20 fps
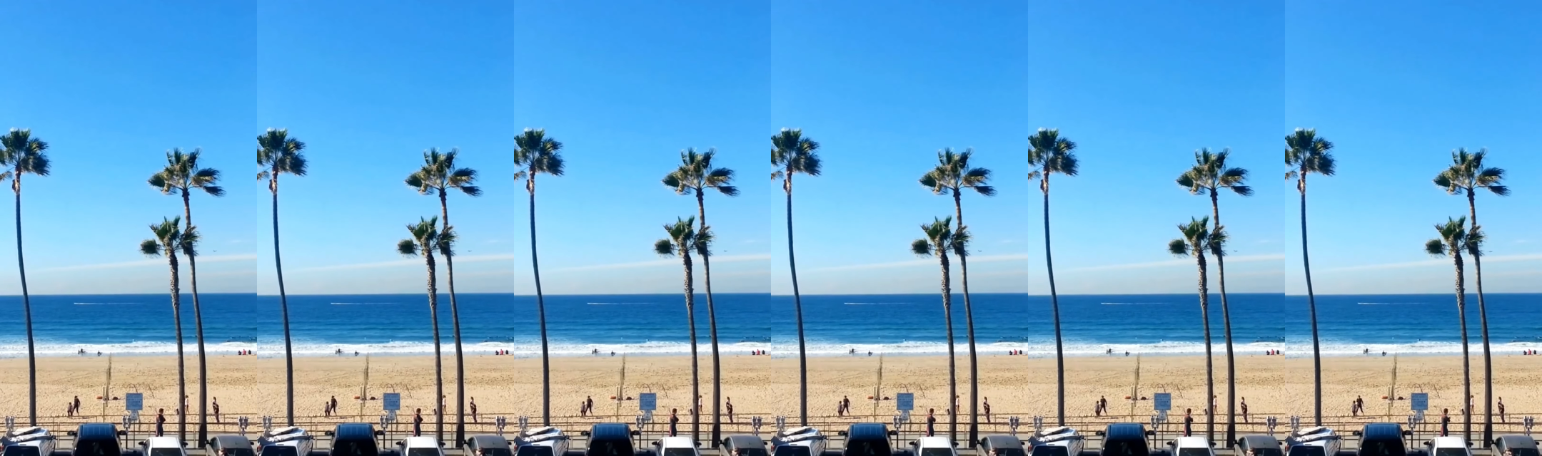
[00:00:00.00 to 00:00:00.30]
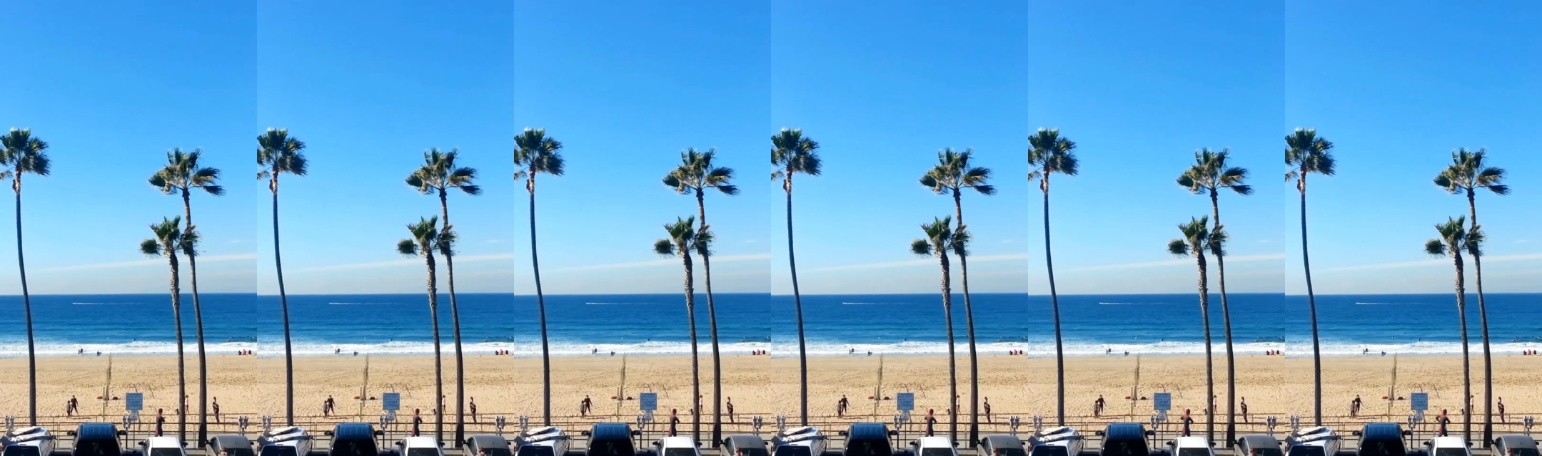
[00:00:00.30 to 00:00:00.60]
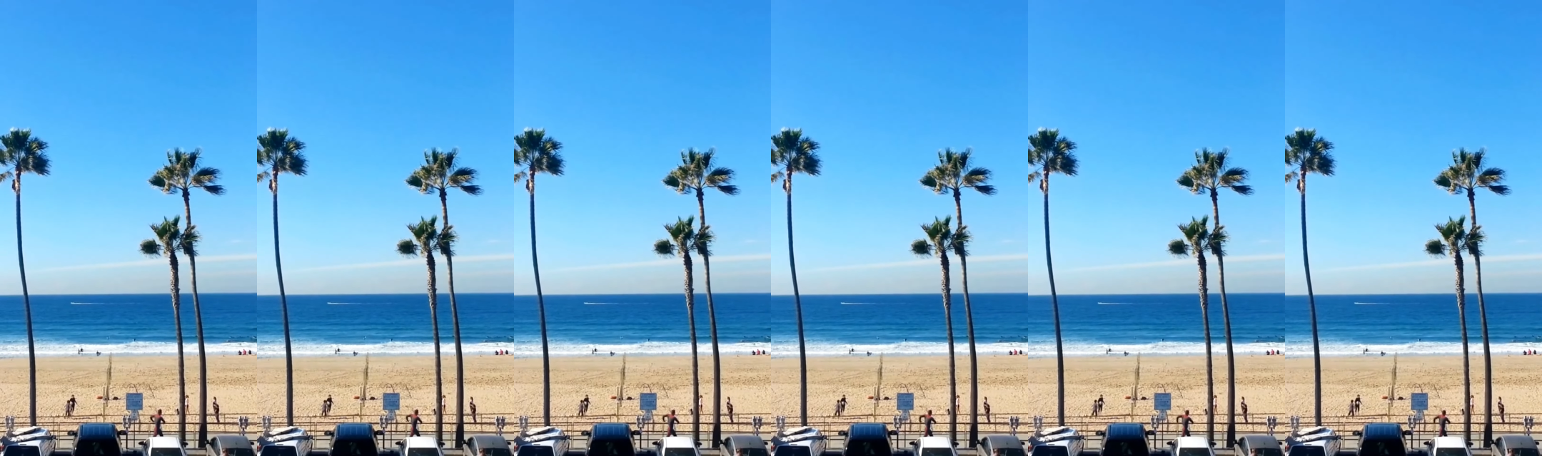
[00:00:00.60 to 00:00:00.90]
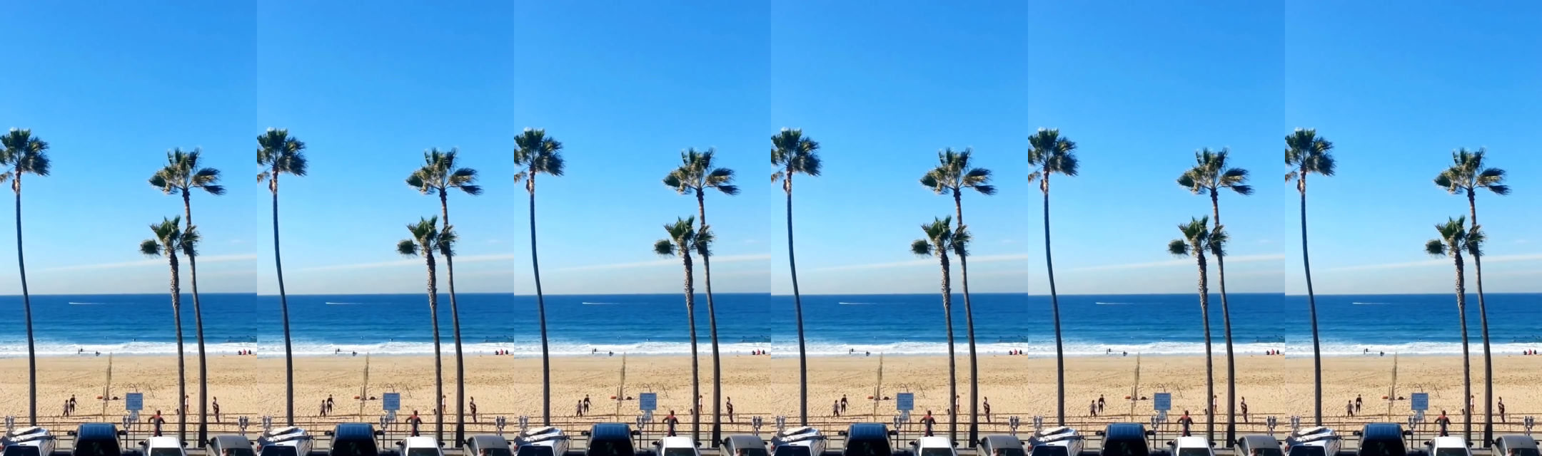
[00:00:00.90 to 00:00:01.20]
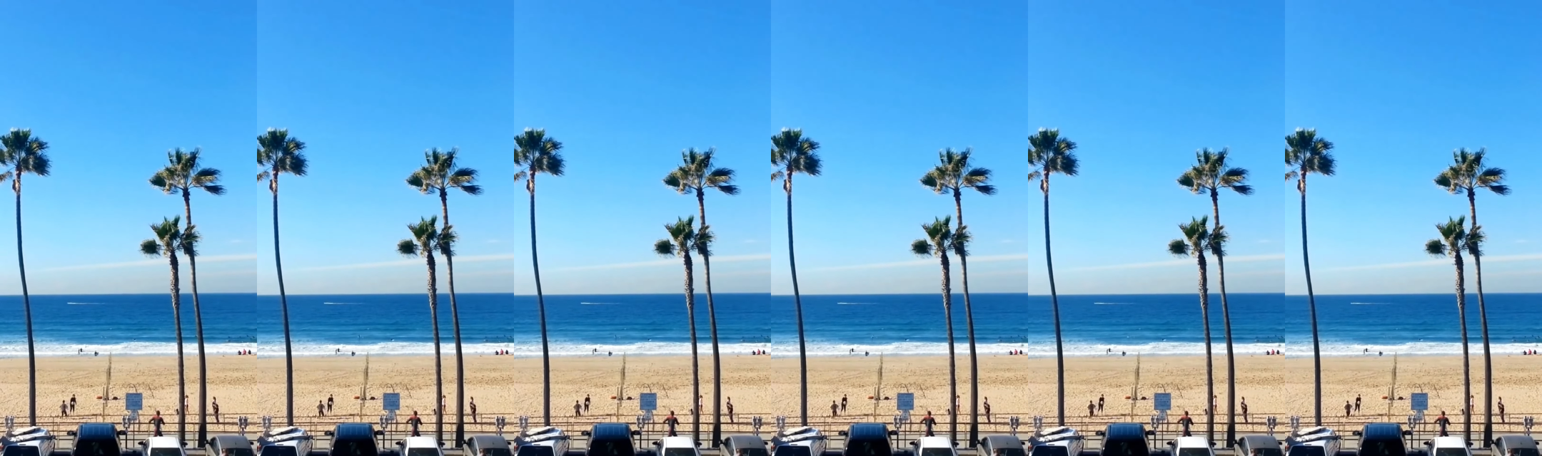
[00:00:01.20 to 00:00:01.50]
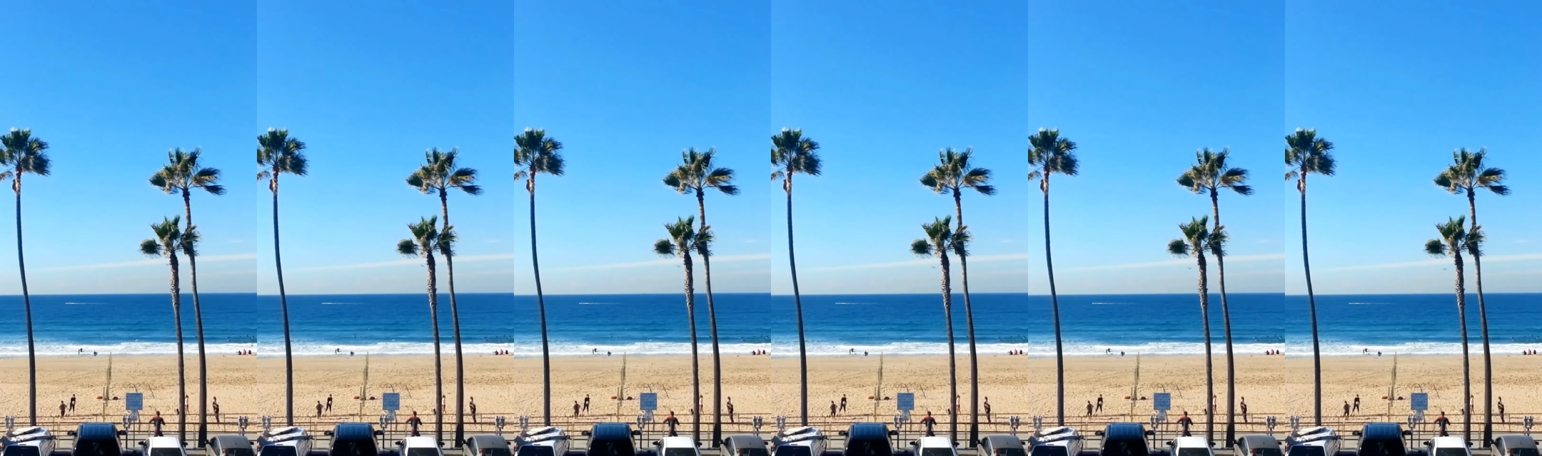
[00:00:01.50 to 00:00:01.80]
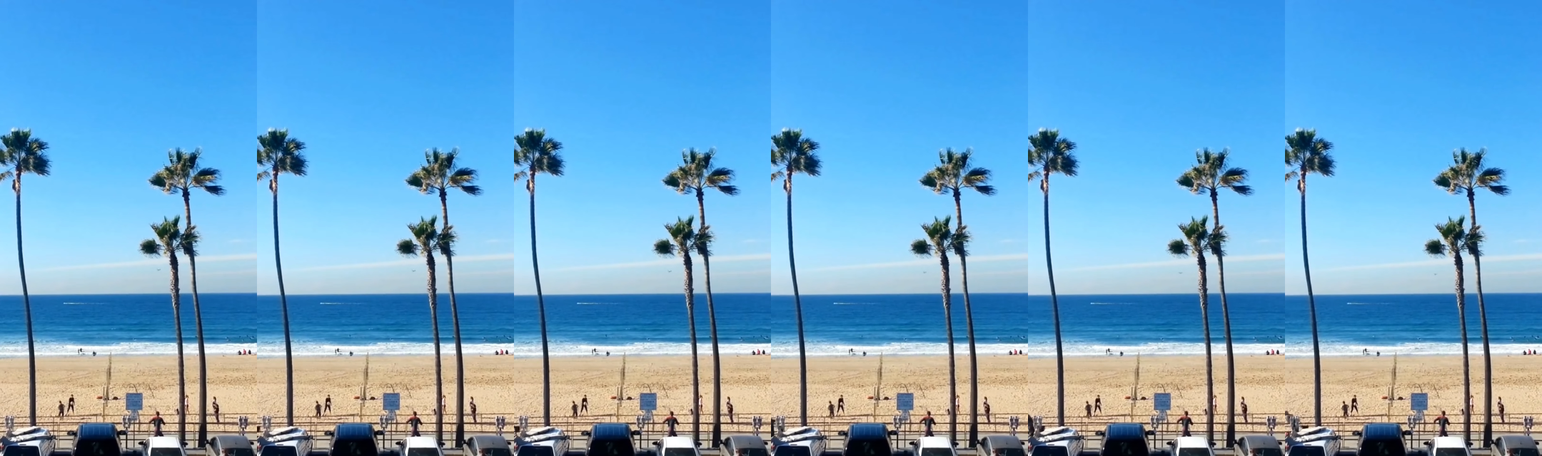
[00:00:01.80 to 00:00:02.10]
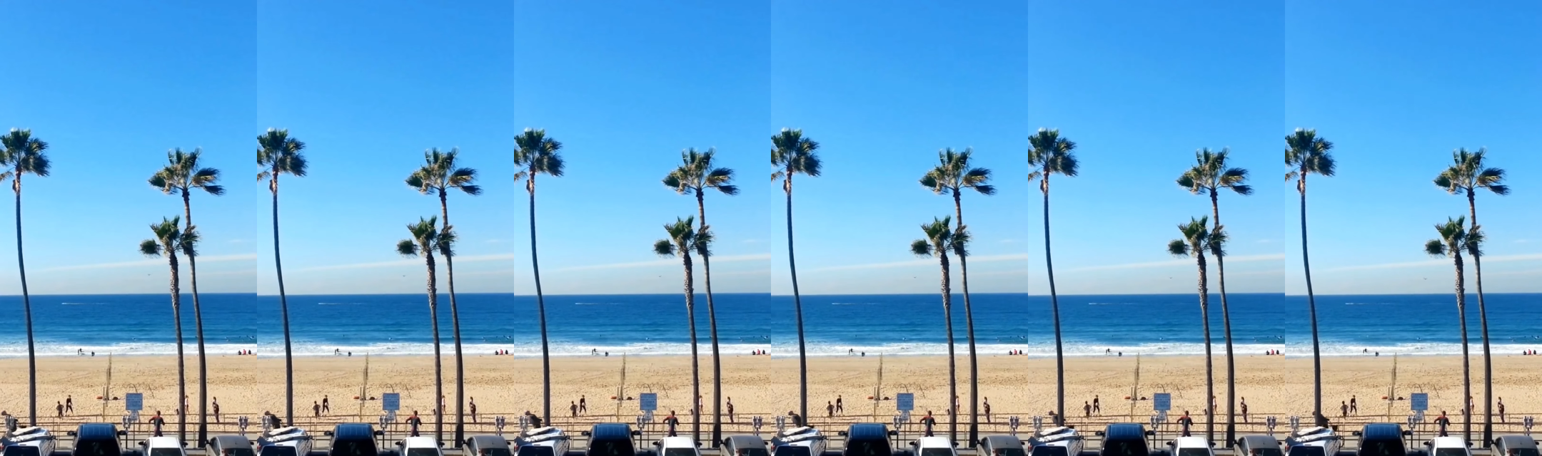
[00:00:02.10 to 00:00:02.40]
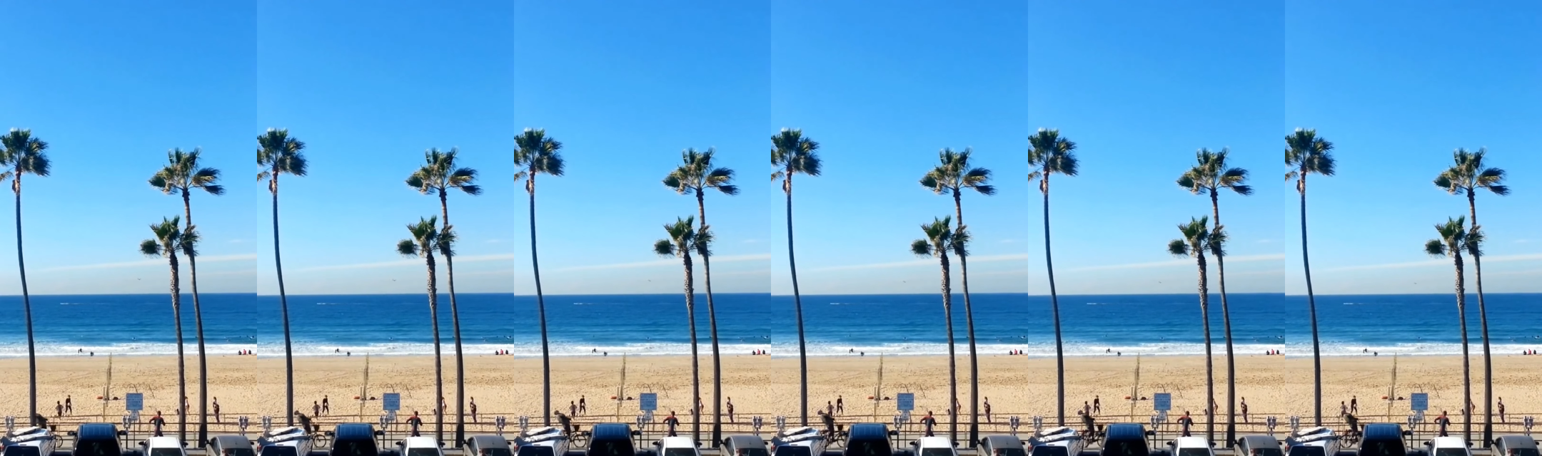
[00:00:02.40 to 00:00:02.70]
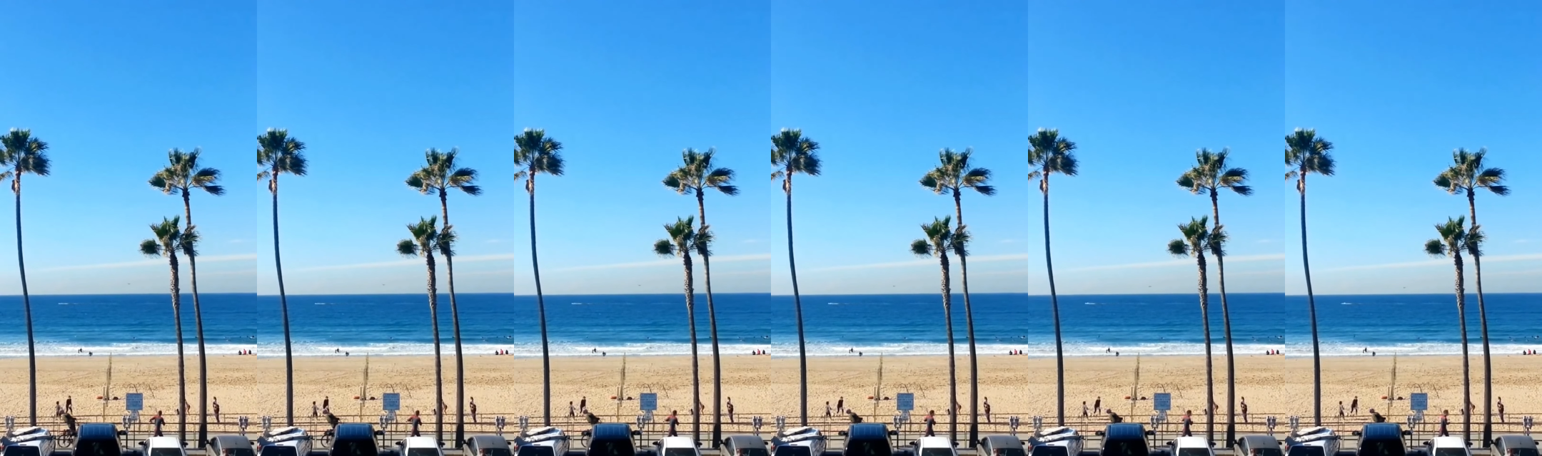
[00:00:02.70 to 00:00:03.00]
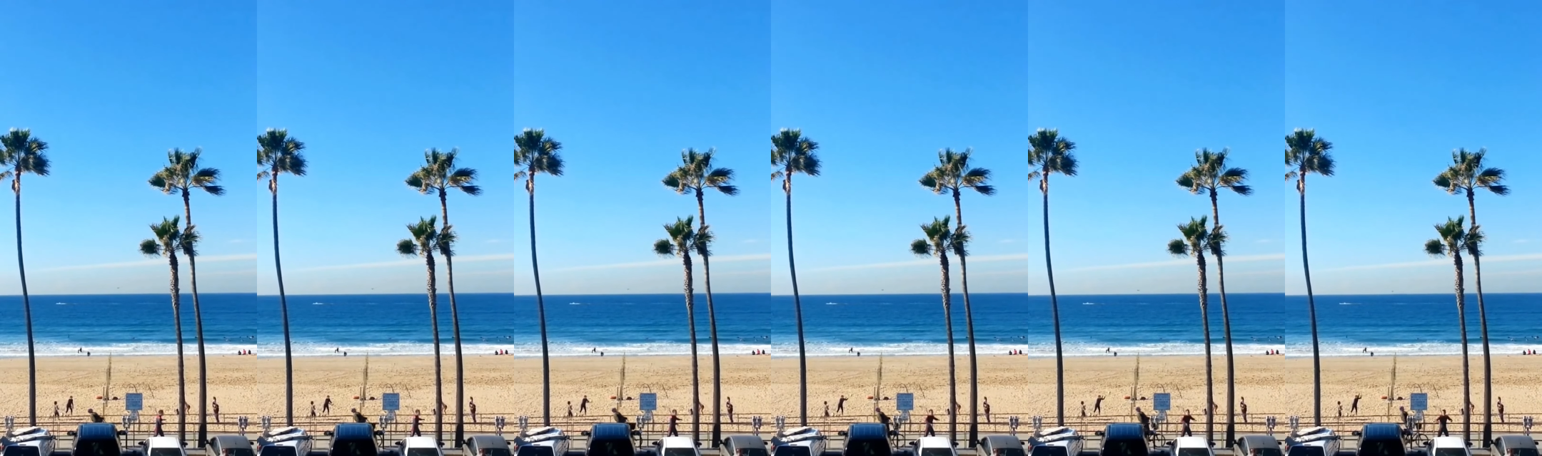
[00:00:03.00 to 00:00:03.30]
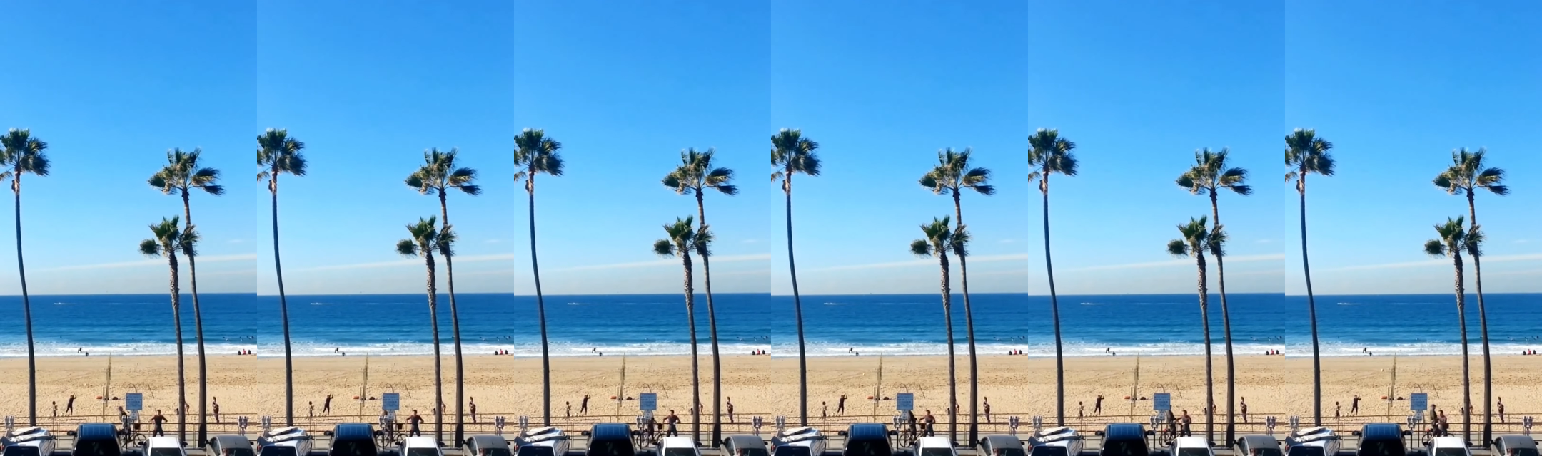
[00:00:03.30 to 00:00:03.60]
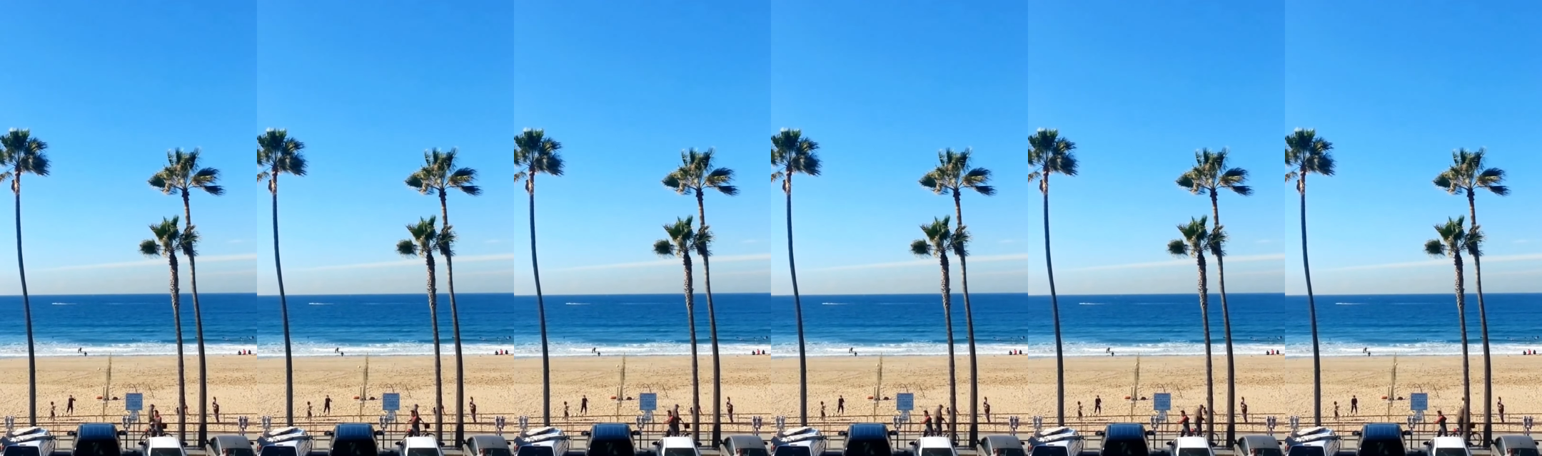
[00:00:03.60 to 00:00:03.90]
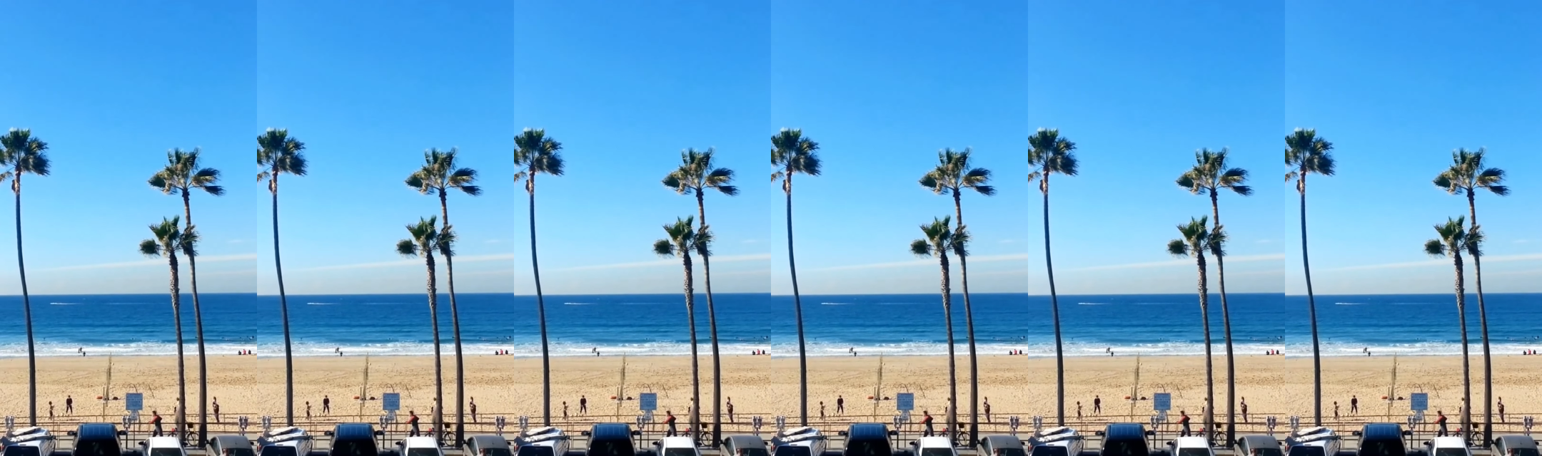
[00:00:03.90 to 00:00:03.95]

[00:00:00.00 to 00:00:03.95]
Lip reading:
[unreadable: no face in view]